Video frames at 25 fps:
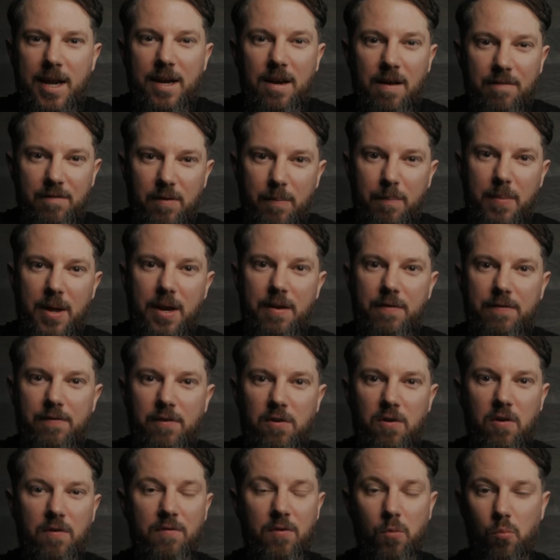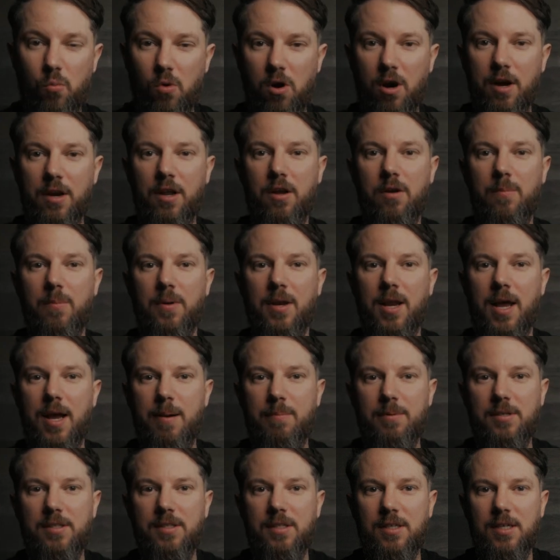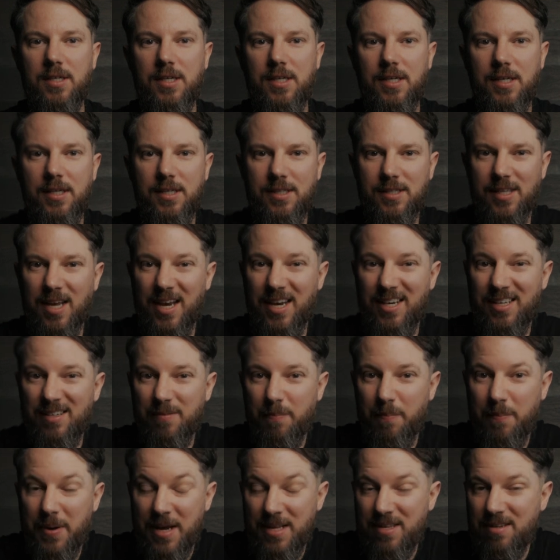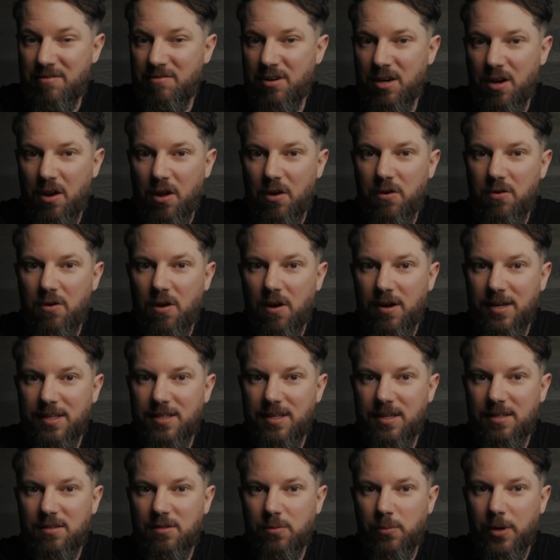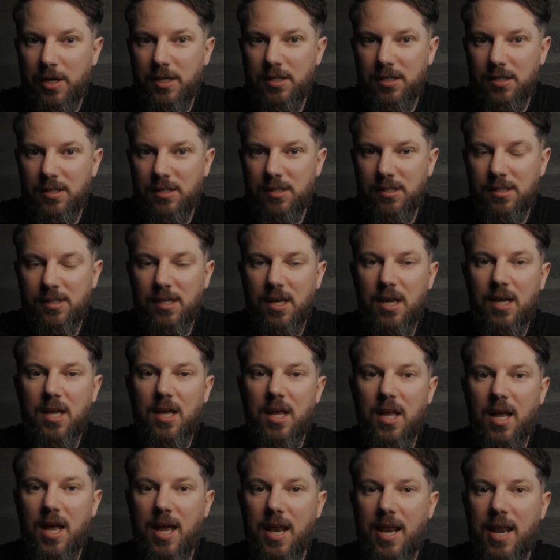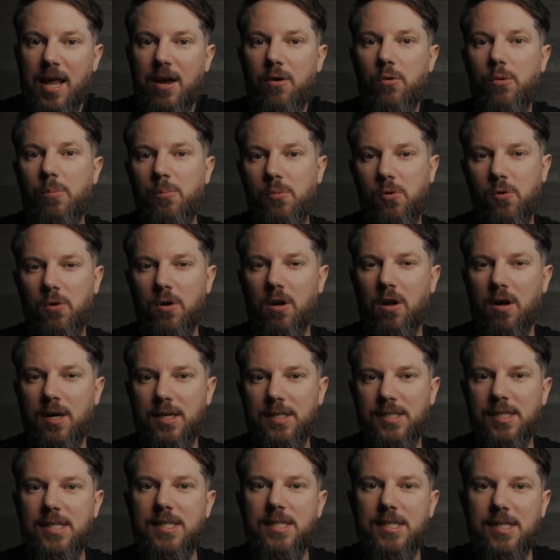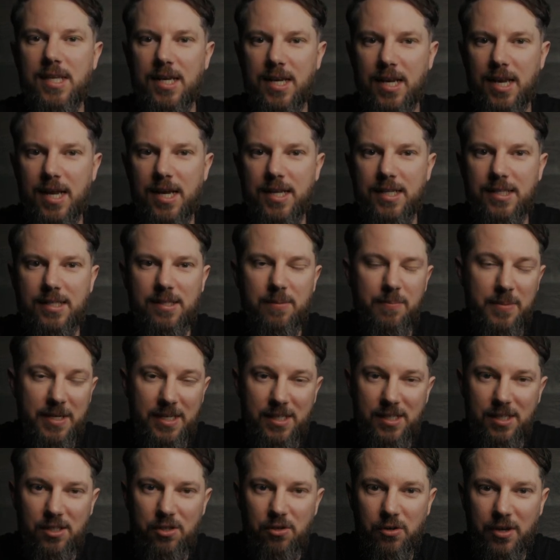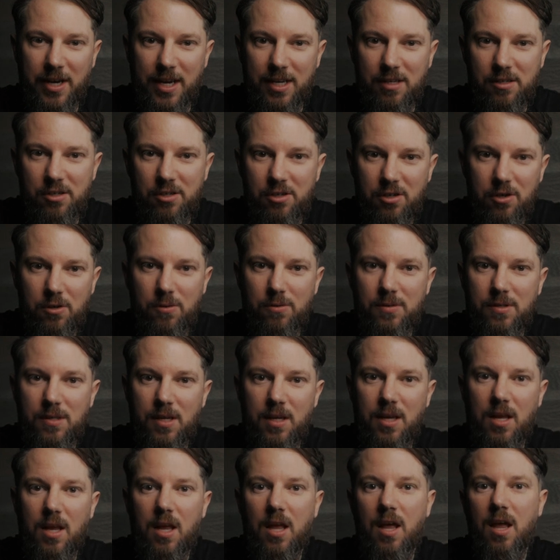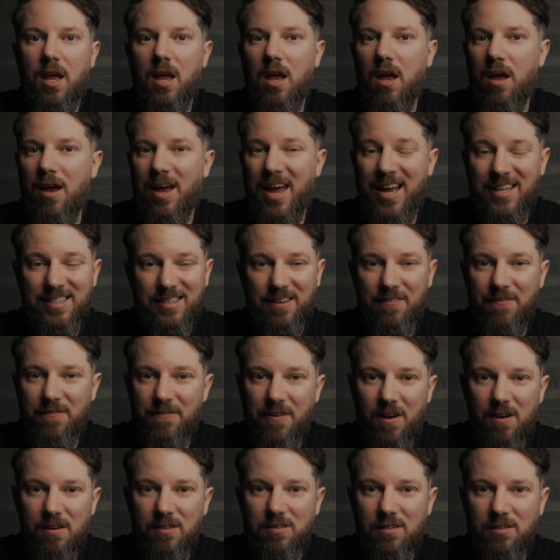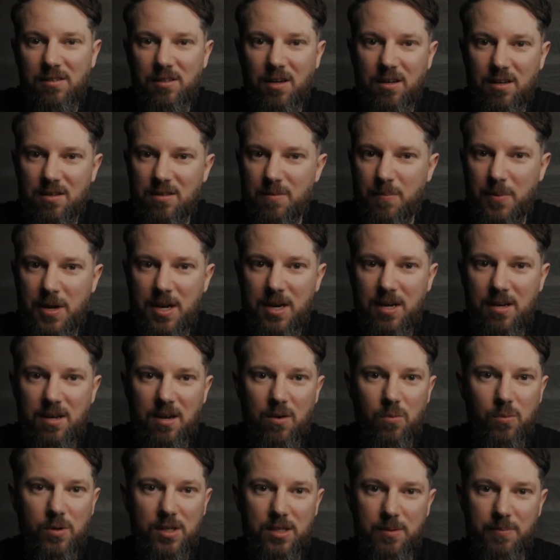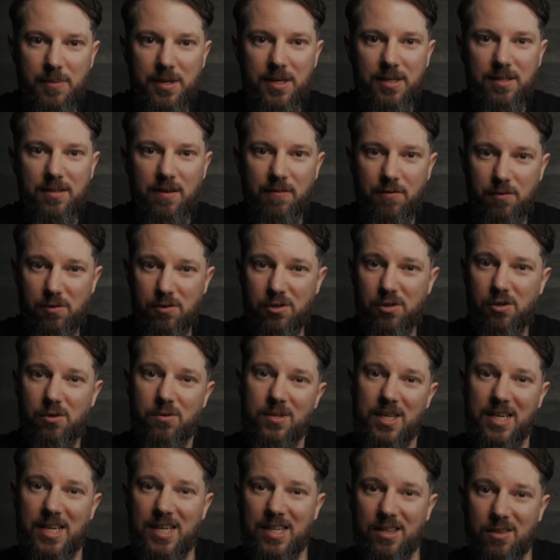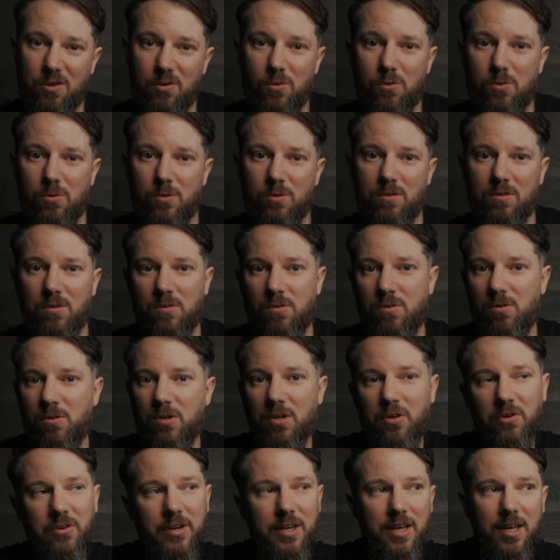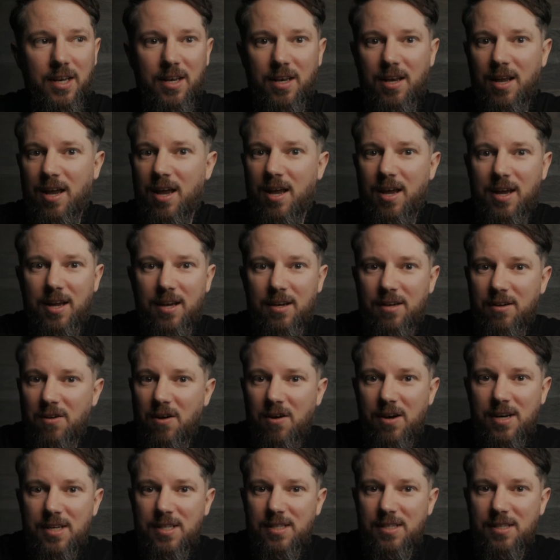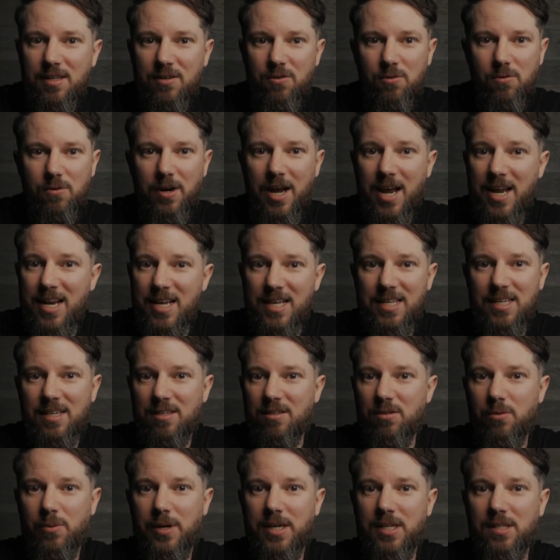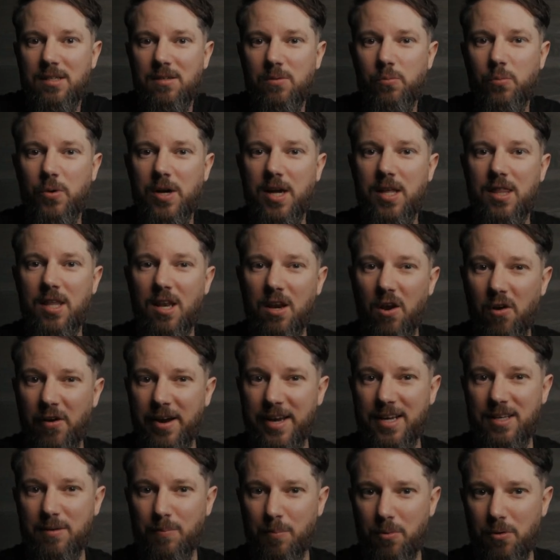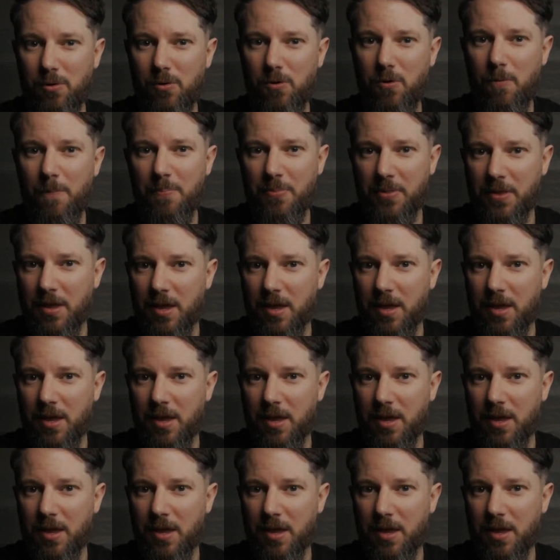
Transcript: Another benefit of a wide open aperture is that it's better in low light situations. Allowing more light into the lens means you can shoot at a faster shutter speed, which means if you're shooting indoors or you're in night or any situation where the light is poor,